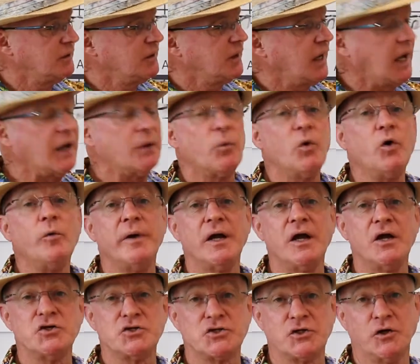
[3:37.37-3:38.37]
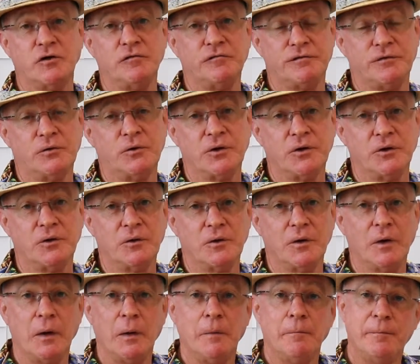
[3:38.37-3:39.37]
it will be in tune for you,
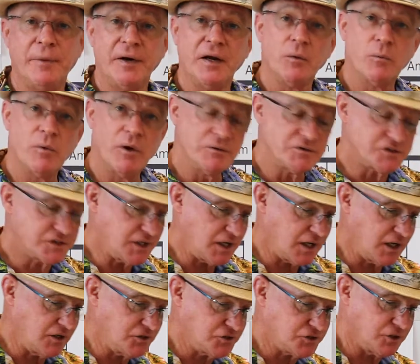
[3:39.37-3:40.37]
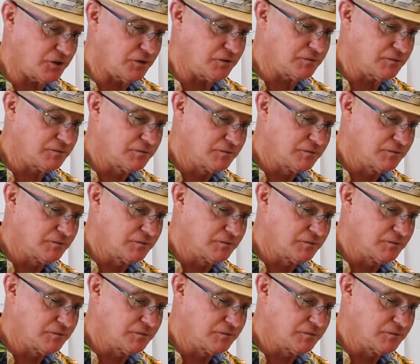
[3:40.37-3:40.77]
but it won't stay in tune.